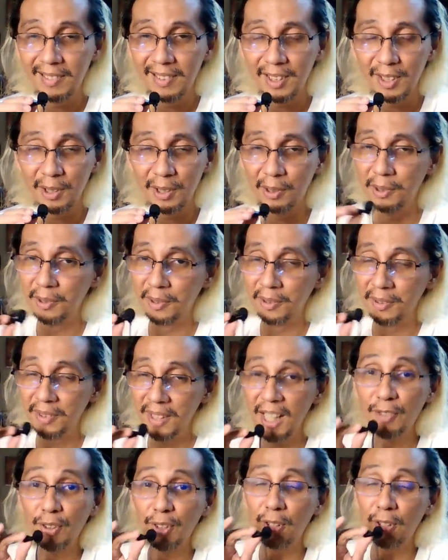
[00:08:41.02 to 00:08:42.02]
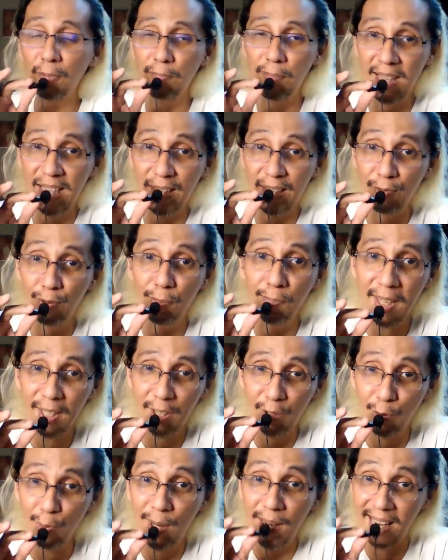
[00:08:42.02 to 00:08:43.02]
So that's what the pacing will make
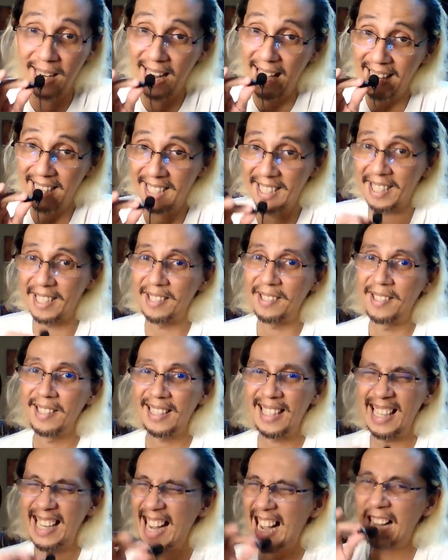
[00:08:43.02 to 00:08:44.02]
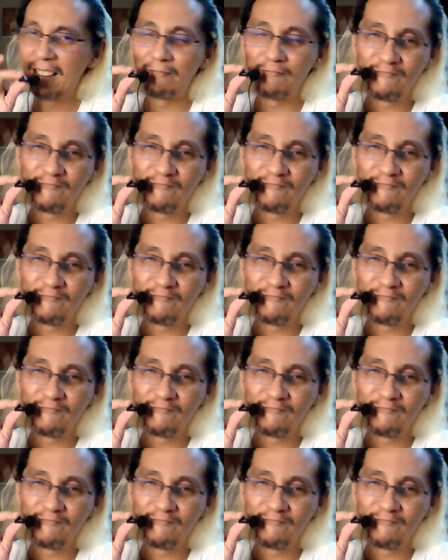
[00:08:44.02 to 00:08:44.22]
you realize. Kaya